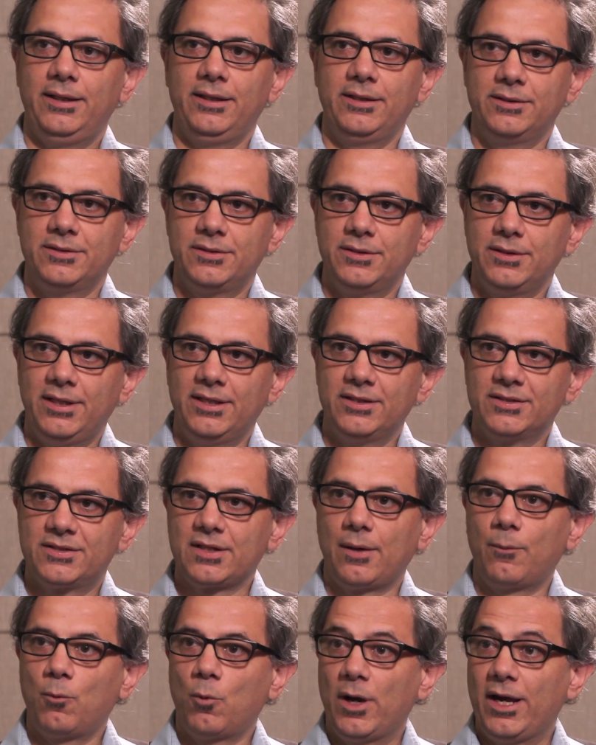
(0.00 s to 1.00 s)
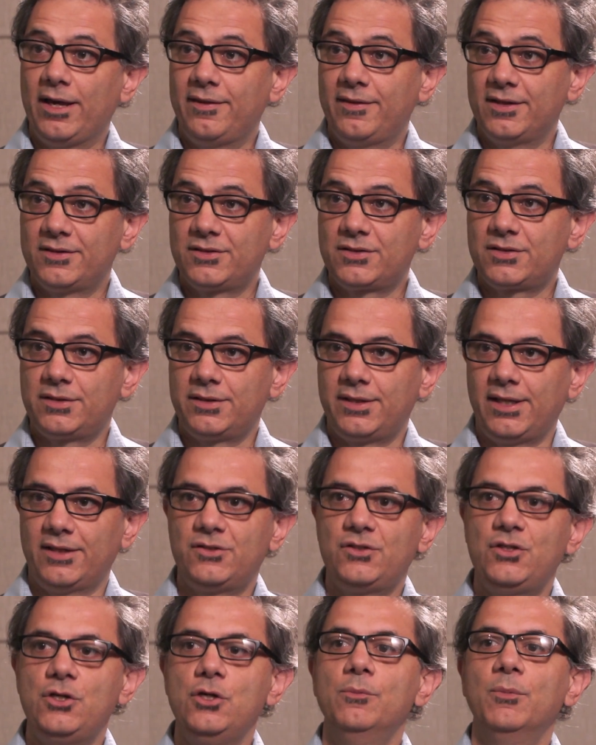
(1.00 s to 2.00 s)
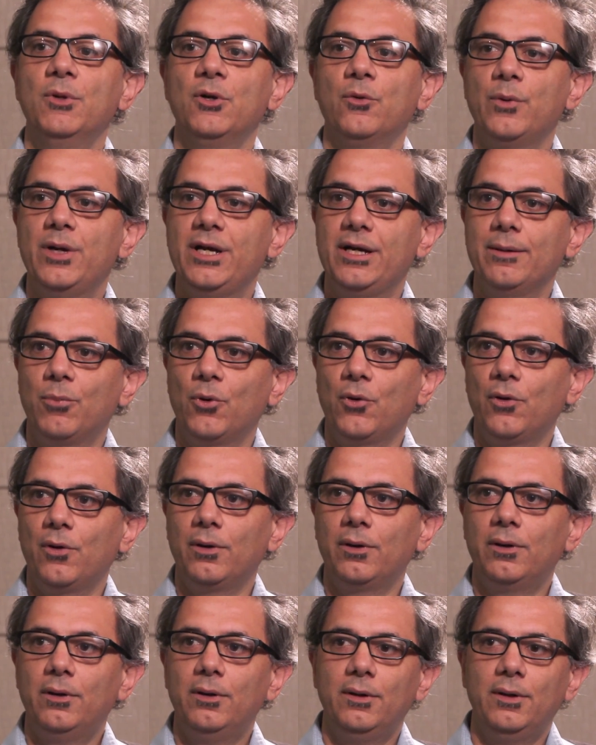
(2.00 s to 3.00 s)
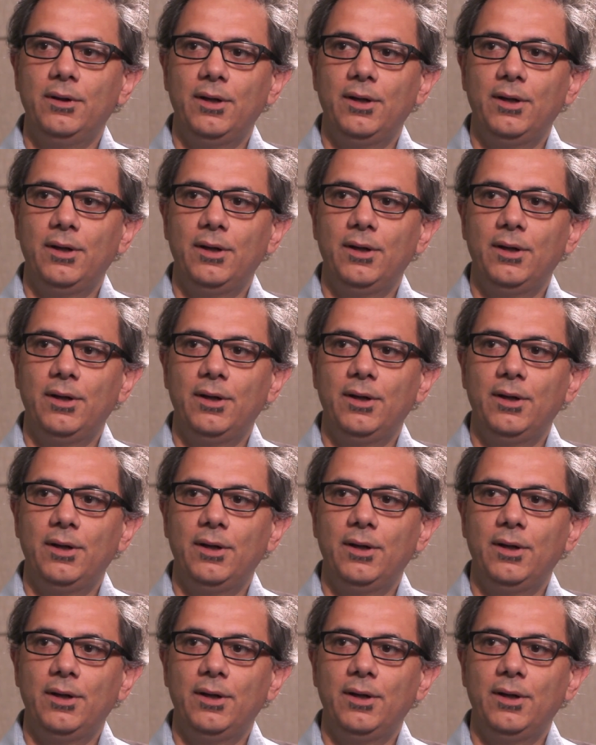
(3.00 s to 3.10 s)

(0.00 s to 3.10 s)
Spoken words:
in some way that's human readable